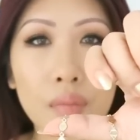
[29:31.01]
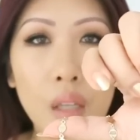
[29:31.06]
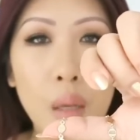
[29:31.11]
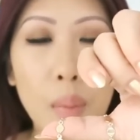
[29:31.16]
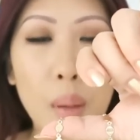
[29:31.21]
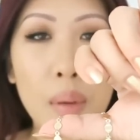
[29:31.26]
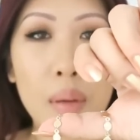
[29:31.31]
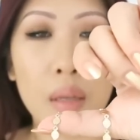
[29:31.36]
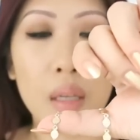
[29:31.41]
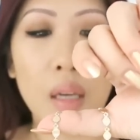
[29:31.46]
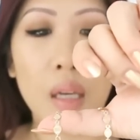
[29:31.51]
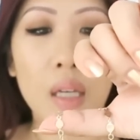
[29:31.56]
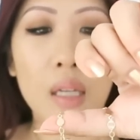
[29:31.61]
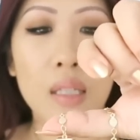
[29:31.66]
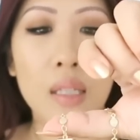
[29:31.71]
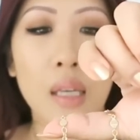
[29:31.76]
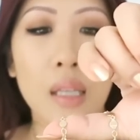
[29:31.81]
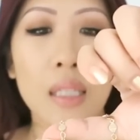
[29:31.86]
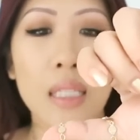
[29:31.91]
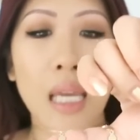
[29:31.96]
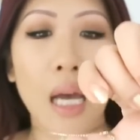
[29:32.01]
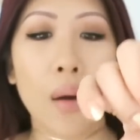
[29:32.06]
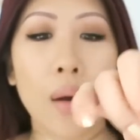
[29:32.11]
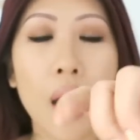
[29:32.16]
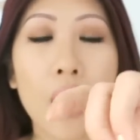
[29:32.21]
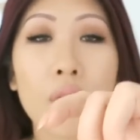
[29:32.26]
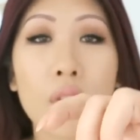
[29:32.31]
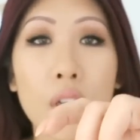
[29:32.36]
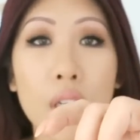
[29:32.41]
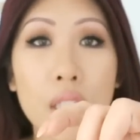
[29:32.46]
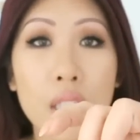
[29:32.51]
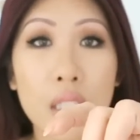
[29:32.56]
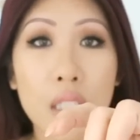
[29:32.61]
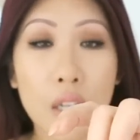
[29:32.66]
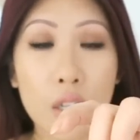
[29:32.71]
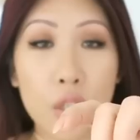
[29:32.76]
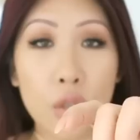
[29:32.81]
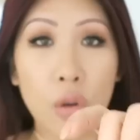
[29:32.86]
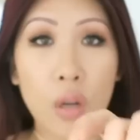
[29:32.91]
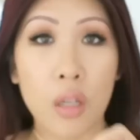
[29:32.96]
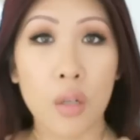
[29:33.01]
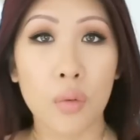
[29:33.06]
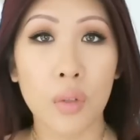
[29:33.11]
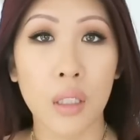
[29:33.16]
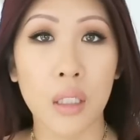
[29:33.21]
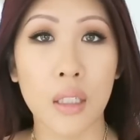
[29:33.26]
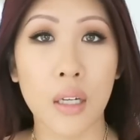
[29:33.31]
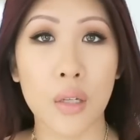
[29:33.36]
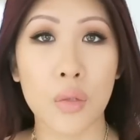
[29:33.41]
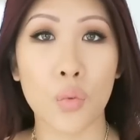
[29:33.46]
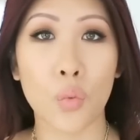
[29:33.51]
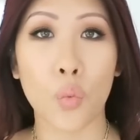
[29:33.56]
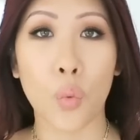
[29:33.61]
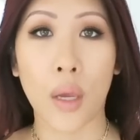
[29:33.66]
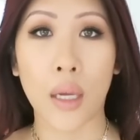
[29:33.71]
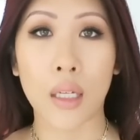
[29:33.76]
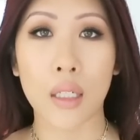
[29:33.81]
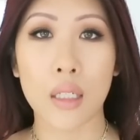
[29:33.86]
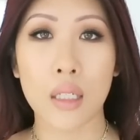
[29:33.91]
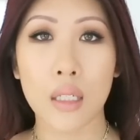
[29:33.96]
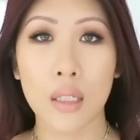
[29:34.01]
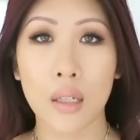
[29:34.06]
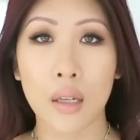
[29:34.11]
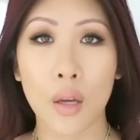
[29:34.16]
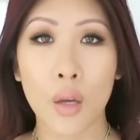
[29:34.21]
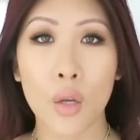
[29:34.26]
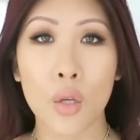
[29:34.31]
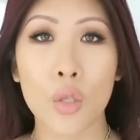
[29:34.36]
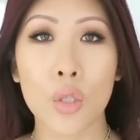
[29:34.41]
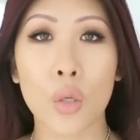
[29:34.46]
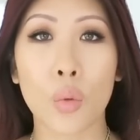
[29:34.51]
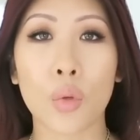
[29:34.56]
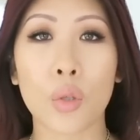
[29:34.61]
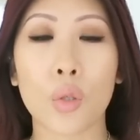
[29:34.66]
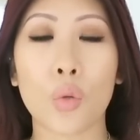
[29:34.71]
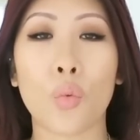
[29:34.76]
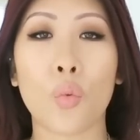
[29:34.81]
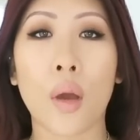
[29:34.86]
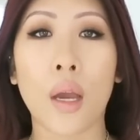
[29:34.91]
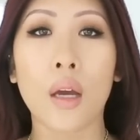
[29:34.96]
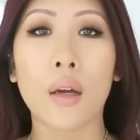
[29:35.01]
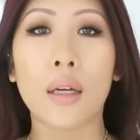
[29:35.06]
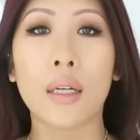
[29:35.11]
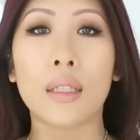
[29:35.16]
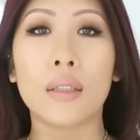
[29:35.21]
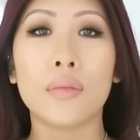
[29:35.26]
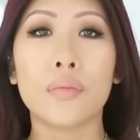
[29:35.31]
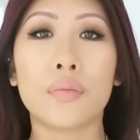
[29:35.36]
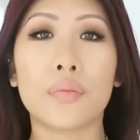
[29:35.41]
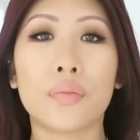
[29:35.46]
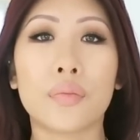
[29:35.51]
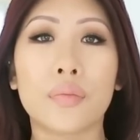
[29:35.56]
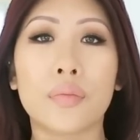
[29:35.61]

Am I making any sense? However, it does create a really nice weight, so when you wear it,